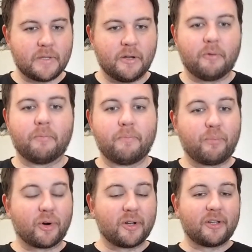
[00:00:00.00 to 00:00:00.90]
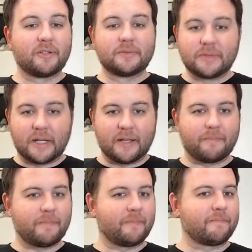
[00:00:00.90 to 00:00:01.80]
you know, Bordeleau,
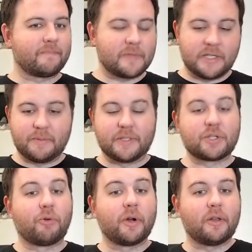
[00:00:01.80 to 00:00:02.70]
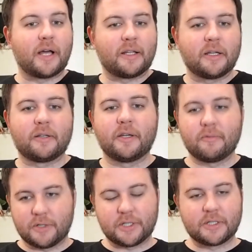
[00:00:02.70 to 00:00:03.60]
he's been scoring a lot lately,
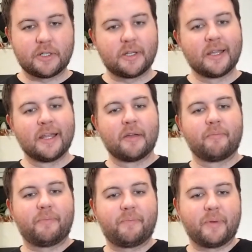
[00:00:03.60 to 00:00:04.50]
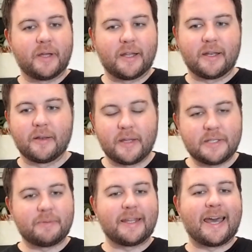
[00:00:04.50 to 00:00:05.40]
which is good, but
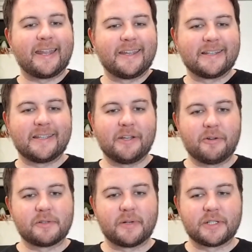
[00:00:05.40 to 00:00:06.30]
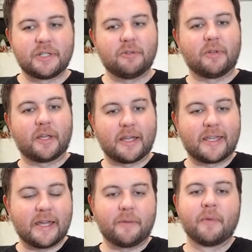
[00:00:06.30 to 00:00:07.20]
he's been adding, you know, as well too. Like
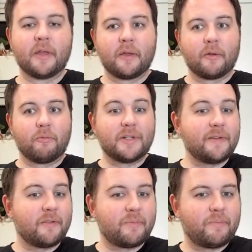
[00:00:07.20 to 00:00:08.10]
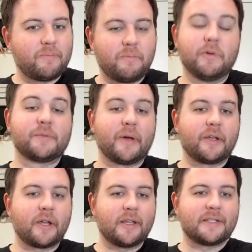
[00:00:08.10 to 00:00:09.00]
again, was even was playing
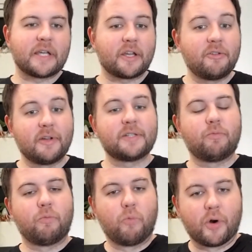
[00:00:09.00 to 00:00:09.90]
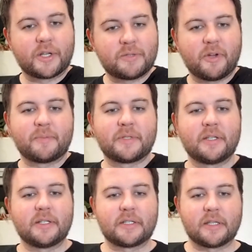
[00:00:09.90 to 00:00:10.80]
kind of the second unit, has worked his way up to
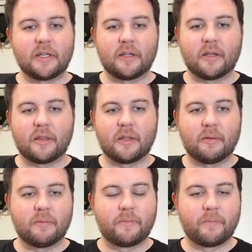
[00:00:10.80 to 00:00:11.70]
the the the